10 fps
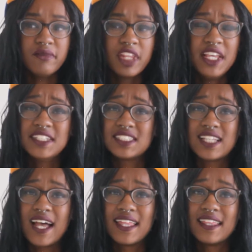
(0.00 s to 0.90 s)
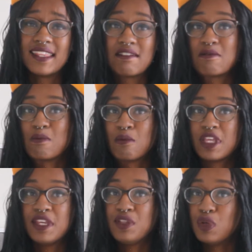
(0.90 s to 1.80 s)
he decided
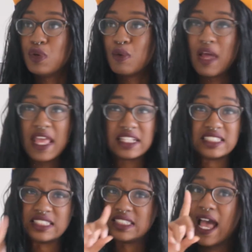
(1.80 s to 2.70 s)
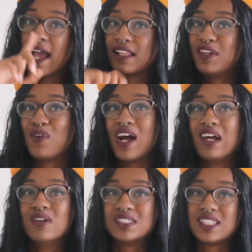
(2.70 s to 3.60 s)
he knew exactly
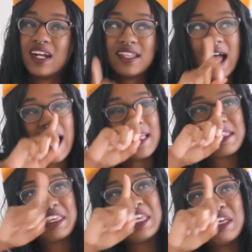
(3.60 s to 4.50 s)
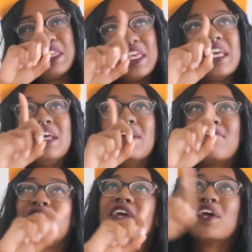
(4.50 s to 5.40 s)
why I was there. That he
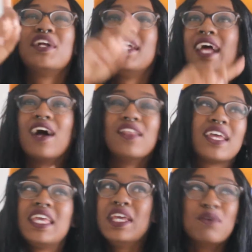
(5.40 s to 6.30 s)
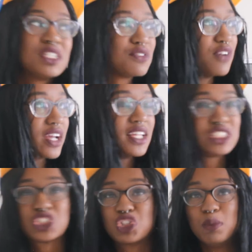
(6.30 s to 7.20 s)
figured it out. Like, he was fucking
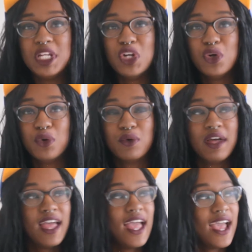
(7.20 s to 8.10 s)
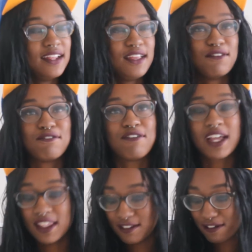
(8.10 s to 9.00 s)
Scooby-Doo, and he
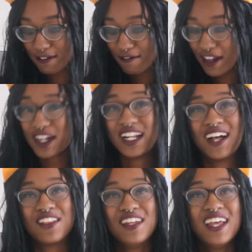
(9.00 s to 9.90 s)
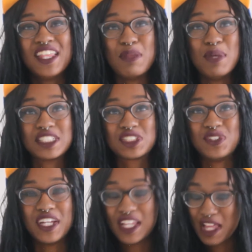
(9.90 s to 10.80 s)
fucking figured out the
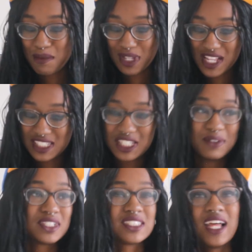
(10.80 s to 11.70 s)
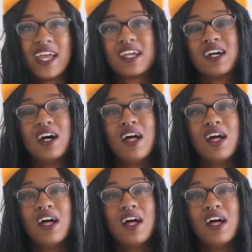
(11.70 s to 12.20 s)
mystery, because he was like,